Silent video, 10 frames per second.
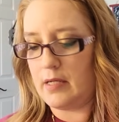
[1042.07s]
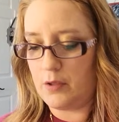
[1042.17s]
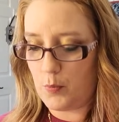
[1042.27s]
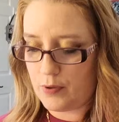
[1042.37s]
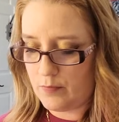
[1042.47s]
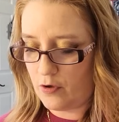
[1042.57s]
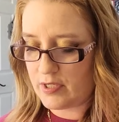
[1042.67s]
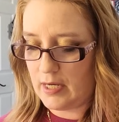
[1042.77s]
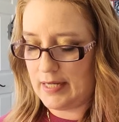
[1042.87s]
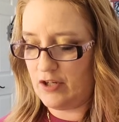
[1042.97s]
another
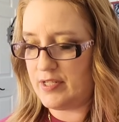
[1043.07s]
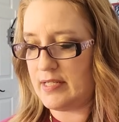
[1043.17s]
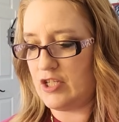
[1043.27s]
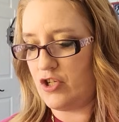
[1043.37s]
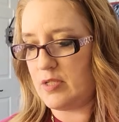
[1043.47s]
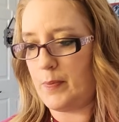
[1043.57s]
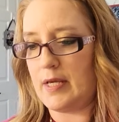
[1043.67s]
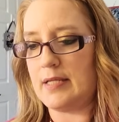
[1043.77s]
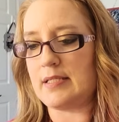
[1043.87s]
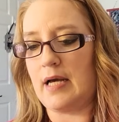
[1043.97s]
Primrose Cottage Stitches
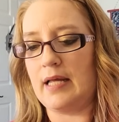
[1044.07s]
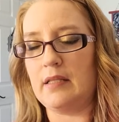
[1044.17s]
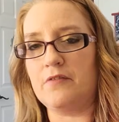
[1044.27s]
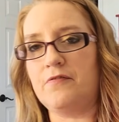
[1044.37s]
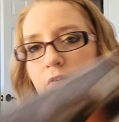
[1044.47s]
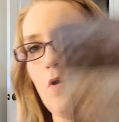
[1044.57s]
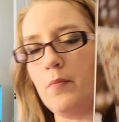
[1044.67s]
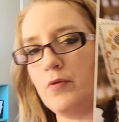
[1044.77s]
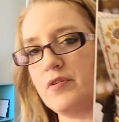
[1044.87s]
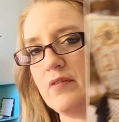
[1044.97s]
piece. I love
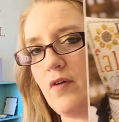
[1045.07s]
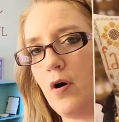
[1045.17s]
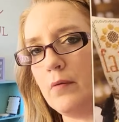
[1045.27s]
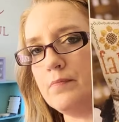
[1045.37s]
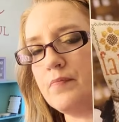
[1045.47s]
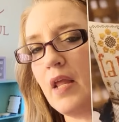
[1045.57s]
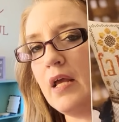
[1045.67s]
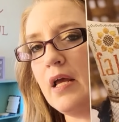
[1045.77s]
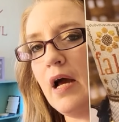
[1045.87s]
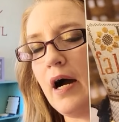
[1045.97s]
fall most of all.
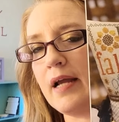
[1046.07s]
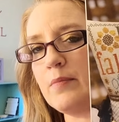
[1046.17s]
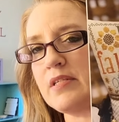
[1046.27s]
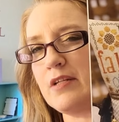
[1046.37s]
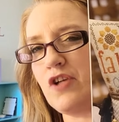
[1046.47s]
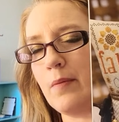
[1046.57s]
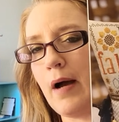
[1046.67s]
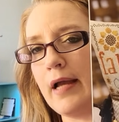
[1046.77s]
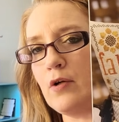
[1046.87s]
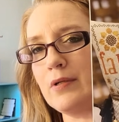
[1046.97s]
I am
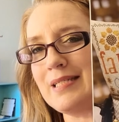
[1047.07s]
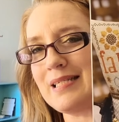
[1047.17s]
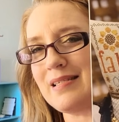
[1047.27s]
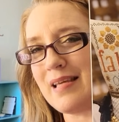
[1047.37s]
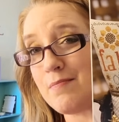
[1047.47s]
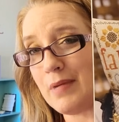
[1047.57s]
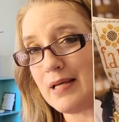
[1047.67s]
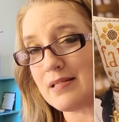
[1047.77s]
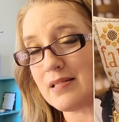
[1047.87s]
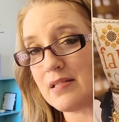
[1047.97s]
stitching mine on Sea
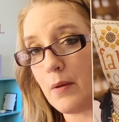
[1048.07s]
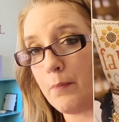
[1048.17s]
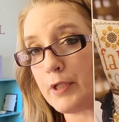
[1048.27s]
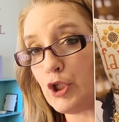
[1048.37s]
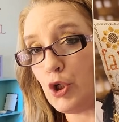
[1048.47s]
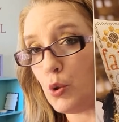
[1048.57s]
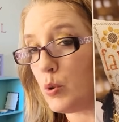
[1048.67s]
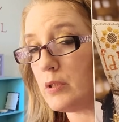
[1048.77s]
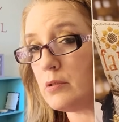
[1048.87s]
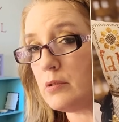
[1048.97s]
Mist
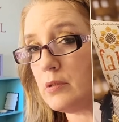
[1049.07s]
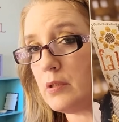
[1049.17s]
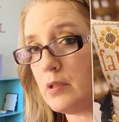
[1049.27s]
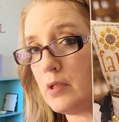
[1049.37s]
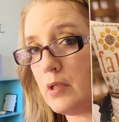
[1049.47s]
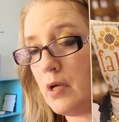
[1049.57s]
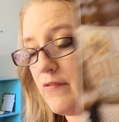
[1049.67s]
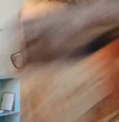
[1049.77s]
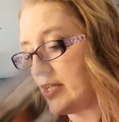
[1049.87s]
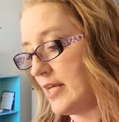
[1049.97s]
Blue,
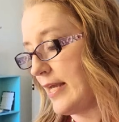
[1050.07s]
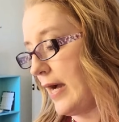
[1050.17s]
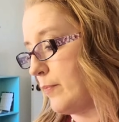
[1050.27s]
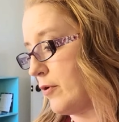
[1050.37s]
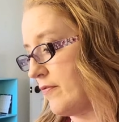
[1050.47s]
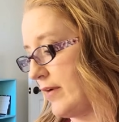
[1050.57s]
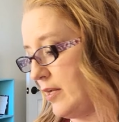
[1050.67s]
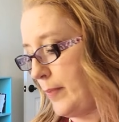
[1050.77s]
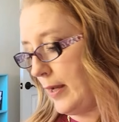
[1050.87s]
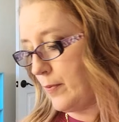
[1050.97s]
14 count
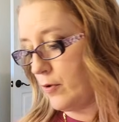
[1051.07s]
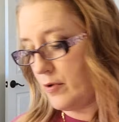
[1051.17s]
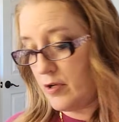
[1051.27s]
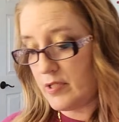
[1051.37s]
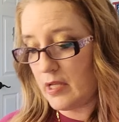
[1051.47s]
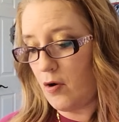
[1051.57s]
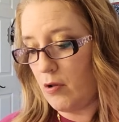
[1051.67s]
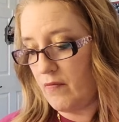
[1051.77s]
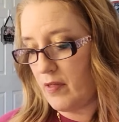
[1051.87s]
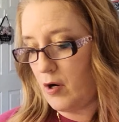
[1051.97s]
perforated paper, using
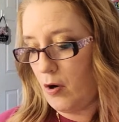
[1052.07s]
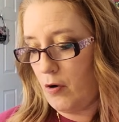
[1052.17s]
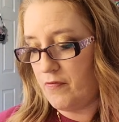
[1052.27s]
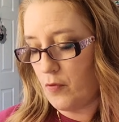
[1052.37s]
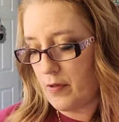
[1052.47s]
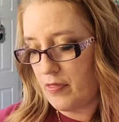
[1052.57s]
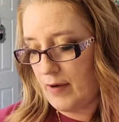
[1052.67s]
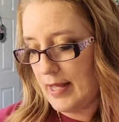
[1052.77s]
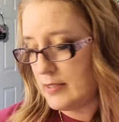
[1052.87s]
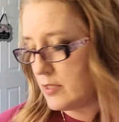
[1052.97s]
all of the call for
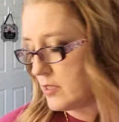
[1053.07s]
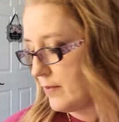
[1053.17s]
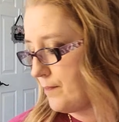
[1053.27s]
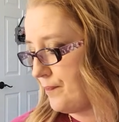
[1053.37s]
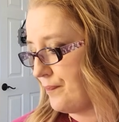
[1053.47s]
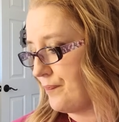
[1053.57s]
threads.